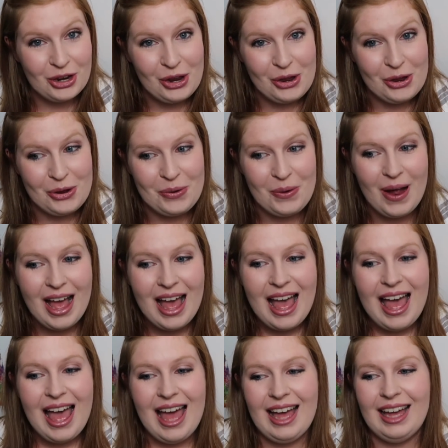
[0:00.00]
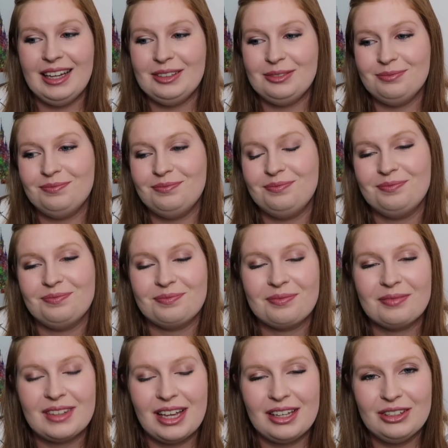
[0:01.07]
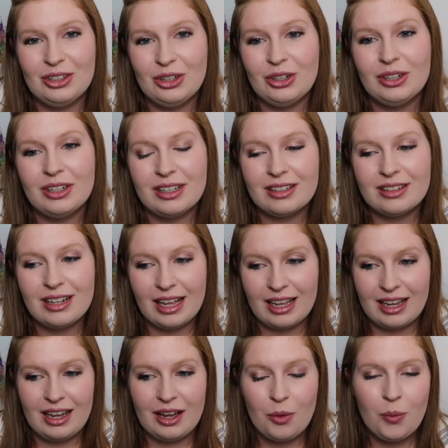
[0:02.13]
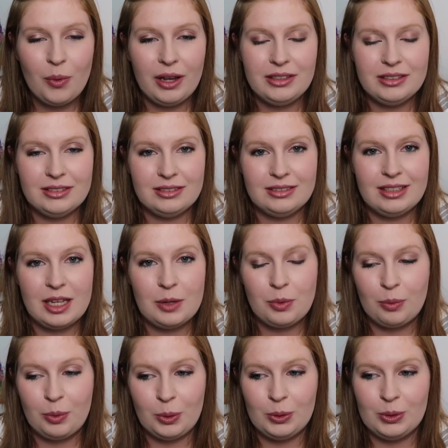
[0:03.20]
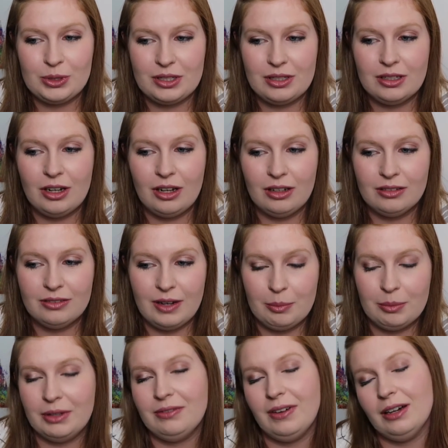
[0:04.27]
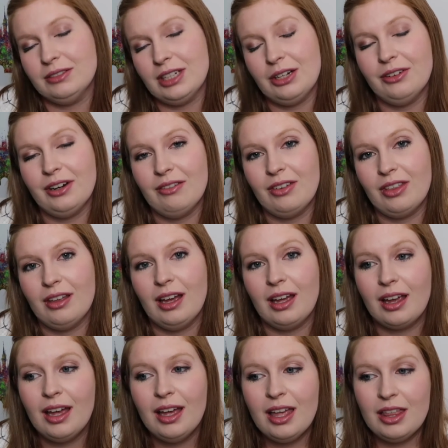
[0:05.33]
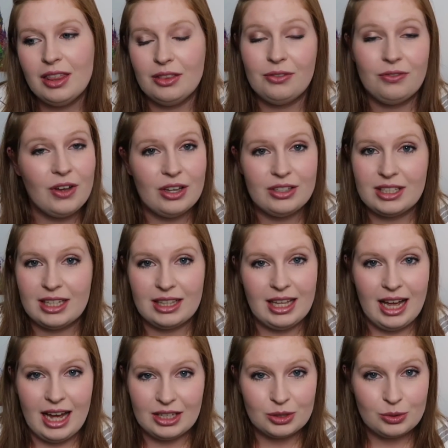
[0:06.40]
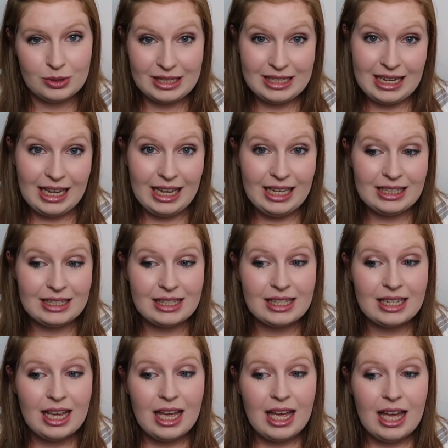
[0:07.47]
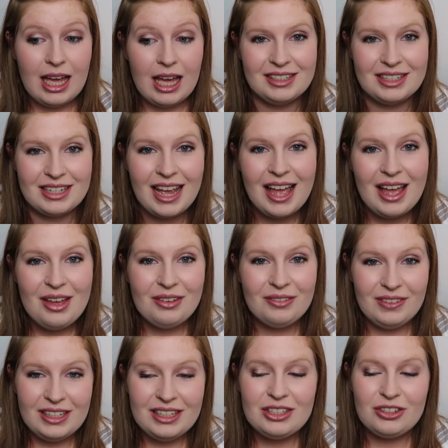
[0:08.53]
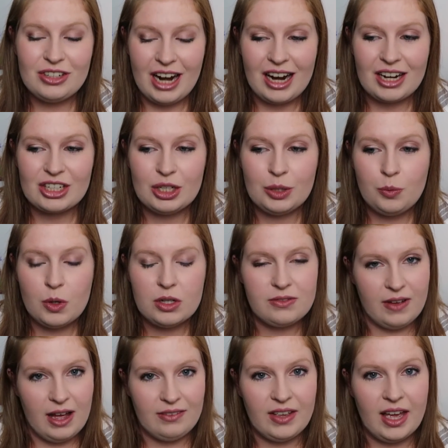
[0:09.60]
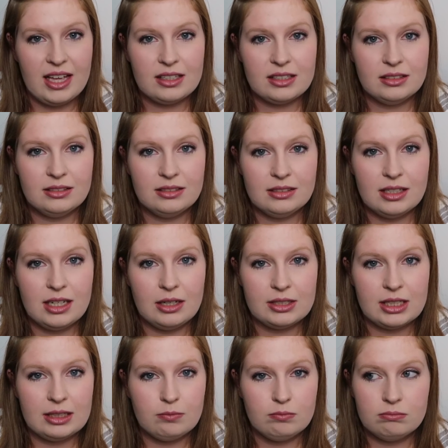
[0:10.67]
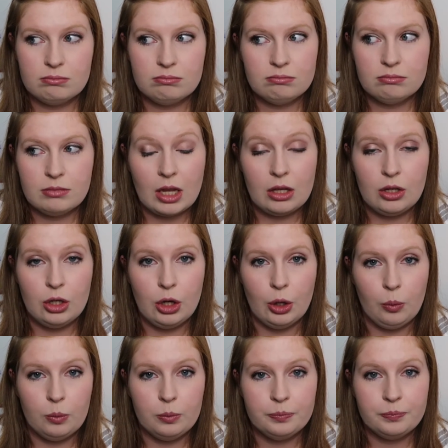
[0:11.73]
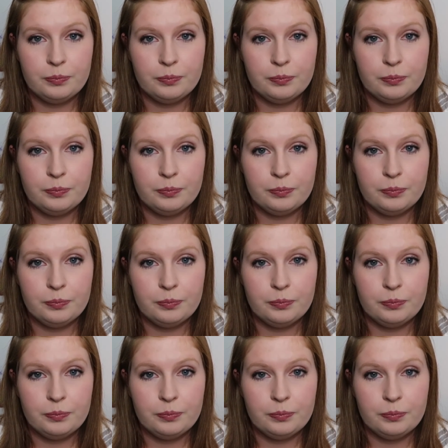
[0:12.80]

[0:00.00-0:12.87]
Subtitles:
into. No, like when he proposed and all the family found out and everything, the first thing they asked was dates, and Phil's reaction was 5 years. And I was like, no,